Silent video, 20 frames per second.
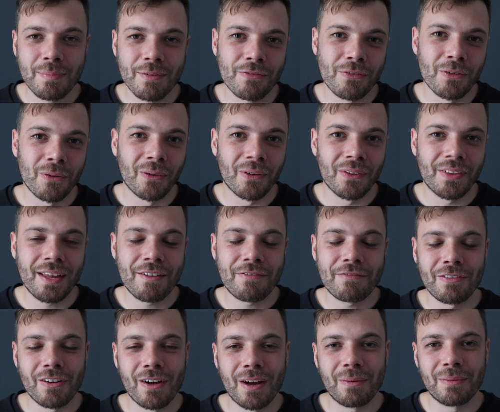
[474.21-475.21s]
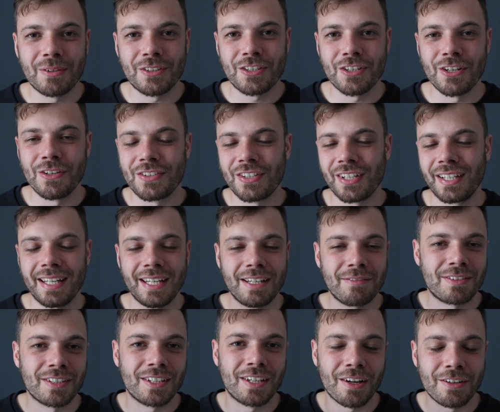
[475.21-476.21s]
before their flight was due to
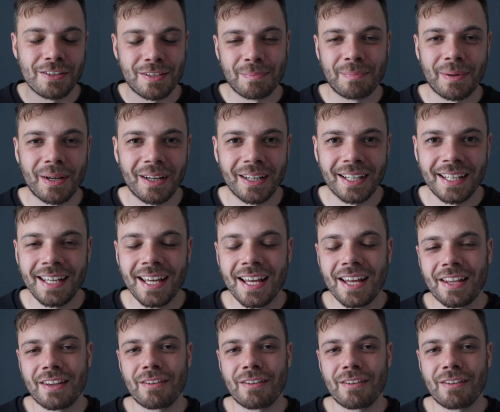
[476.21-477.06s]
leave to go to Bali,